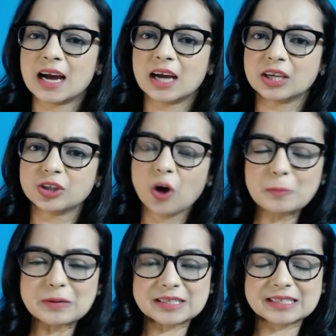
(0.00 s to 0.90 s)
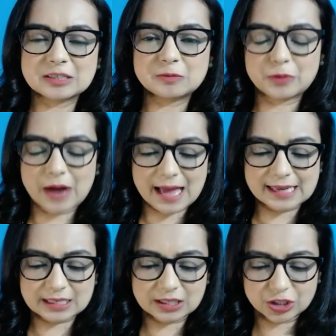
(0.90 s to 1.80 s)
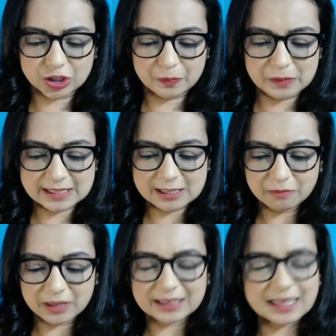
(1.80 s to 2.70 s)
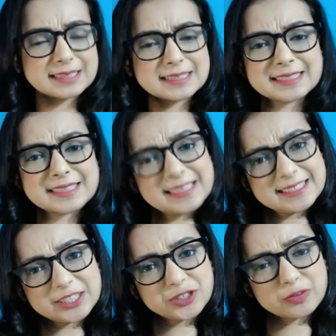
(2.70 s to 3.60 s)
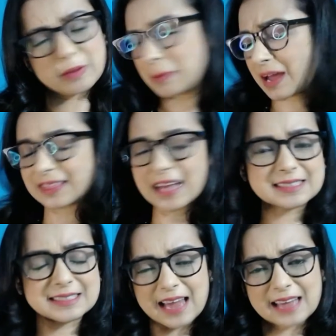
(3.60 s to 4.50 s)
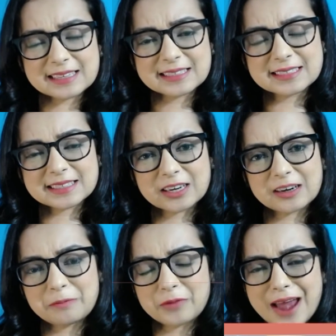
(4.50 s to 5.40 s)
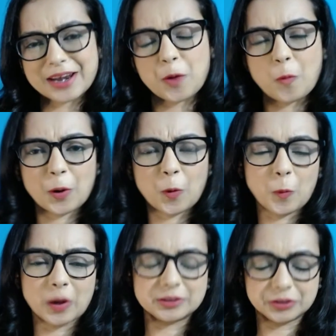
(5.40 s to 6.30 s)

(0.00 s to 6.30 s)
your personal brand should be something that is easy to remember, and that is a branding 101.